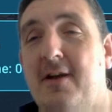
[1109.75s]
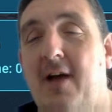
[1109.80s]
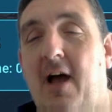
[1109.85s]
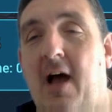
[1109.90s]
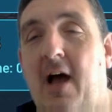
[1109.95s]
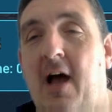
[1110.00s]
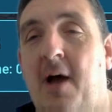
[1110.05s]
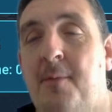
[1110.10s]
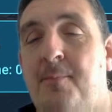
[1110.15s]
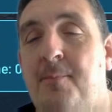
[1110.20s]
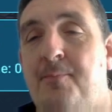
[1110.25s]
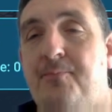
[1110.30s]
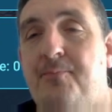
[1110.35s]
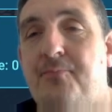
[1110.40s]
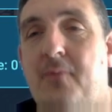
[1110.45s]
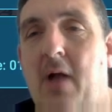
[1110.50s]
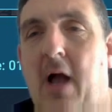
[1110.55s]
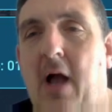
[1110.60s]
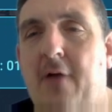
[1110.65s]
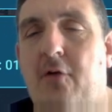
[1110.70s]

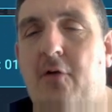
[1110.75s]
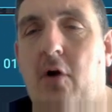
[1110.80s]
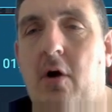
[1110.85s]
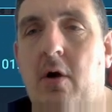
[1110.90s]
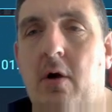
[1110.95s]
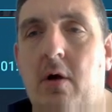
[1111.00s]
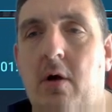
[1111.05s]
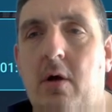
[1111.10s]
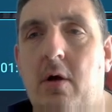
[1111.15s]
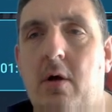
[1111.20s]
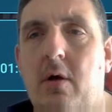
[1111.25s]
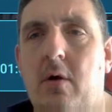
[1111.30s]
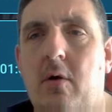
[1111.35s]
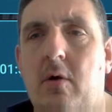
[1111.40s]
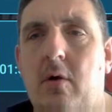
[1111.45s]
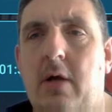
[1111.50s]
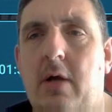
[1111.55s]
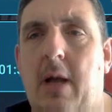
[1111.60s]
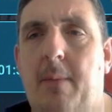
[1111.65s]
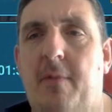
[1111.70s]
I've got a
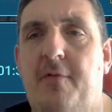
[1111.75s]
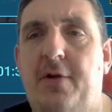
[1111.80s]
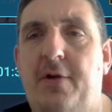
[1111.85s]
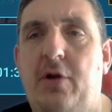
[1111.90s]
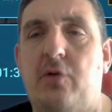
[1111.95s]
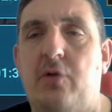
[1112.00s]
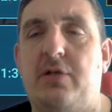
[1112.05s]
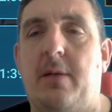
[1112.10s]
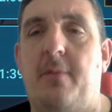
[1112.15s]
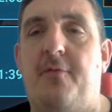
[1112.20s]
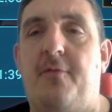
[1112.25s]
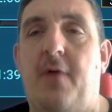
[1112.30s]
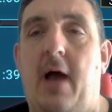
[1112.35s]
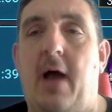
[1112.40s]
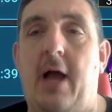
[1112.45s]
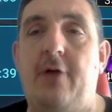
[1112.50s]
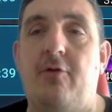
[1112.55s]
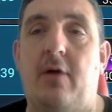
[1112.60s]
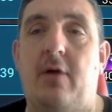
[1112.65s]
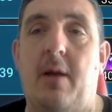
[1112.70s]
couple of videos coming for
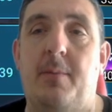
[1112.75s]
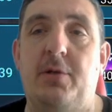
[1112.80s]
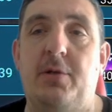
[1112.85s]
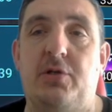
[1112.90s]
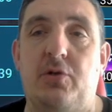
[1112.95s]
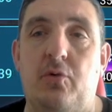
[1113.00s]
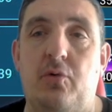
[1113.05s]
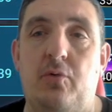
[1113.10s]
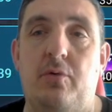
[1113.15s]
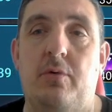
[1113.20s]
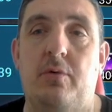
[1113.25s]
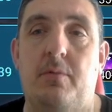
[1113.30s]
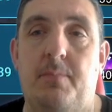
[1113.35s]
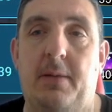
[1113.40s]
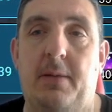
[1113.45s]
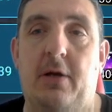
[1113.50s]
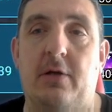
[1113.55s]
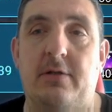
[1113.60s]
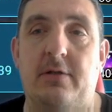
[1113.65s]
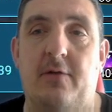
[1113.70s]
Hydra coming soon
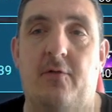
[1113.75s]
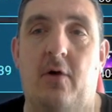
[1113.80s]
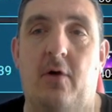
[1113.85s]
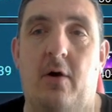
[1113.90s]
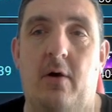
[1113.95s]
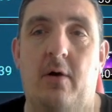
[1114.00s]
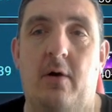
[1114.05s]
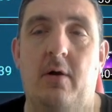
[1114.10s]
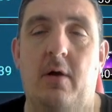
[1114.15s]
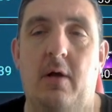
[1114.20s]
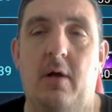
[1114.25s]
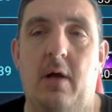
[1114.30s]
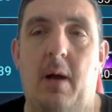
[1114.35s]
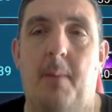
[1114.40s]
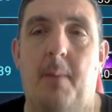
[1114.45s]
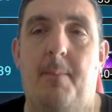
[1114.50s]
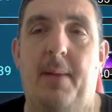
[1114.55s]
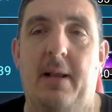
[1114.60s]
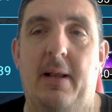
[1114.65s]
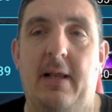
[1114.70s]
because I'm
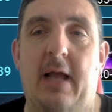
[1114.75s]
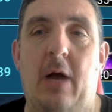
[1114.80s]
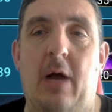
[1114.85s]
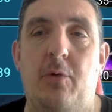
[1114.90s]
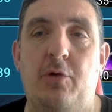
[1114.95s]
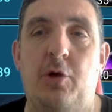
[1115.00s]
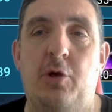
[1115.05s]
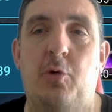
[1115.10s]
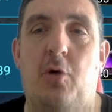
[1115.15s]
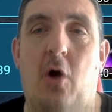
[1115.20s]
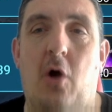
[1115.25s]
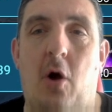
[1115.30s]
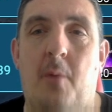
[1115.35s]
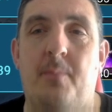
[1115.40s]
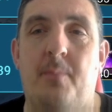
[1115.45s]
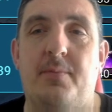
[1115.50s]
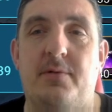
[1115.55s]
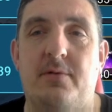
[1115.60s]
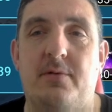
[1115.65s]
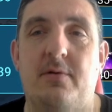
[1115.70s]
building out new
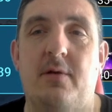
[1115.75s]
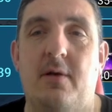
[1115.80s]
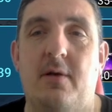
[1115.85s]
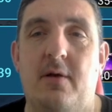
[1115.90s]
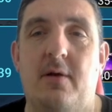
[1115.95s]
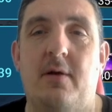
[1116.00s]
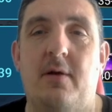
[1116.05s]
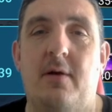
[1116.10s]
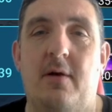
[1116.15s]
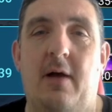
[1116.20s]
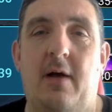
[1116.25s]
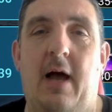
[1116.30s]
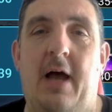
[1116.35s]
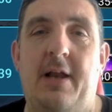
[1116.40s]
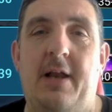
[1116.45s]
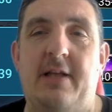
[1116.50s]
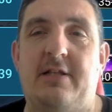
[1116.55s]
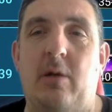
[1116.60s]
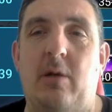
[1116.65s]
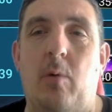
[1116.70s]
comps, and
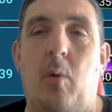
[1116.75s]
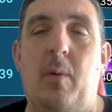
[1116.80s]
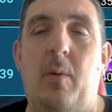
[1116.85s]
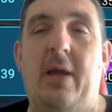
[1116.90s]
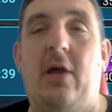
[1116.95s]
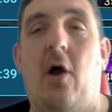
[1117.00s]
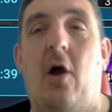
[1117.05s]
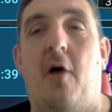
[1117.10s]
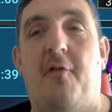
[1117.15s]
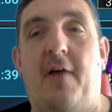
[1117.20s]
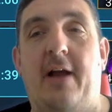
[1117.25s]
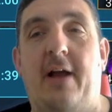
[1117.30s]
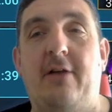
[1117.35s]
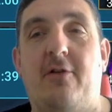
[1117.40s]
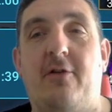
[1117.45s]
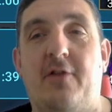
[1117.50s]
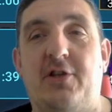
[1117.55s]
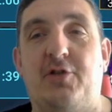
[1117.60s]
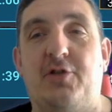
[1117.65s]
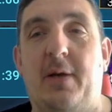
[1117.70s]
it's our week off Hydra
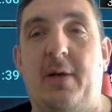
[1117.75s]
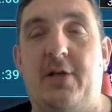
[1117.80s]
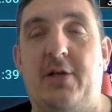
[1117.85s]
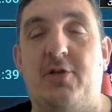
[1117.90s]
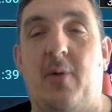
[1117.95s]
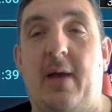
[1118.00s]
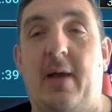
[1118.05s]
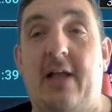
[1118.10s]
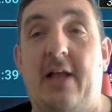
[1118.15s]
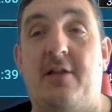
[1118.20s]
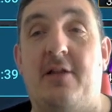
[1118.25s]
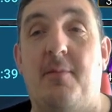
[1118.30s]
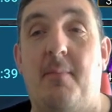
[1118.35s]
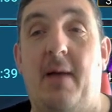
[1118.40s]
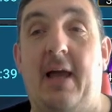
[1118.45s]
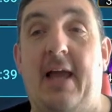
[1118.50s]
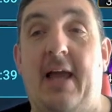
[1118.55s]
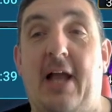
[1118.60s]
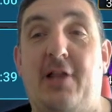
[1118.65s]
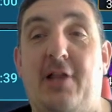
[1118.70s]
this week, so I get
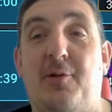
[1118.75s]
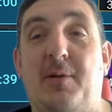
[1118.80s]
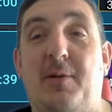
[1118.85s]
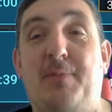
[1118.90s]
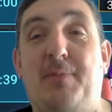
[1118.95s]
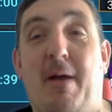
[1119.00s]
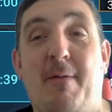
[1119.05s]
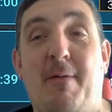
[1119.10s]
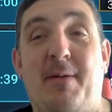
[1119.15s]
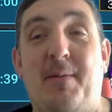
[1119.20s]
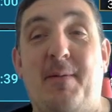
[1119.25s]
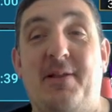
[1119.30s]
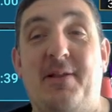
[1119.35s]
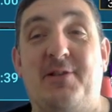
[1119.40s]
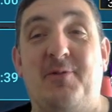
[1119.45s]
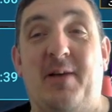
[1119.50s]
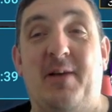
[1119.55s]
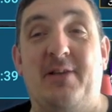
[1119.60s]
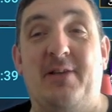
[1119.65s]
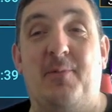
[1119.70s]
to experiment a bit this
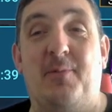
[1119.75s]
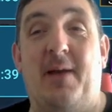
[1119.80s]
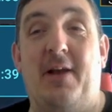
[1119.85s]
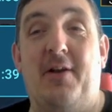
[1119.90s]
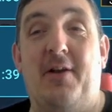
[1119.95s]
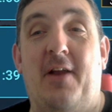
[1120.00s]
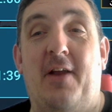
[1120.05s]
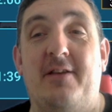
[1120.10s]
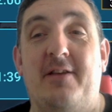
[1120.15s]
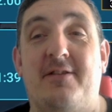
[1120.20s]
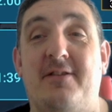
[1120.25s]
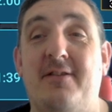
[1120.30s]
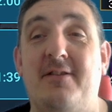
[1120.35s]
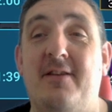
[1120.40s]
week, so it's kind of nice.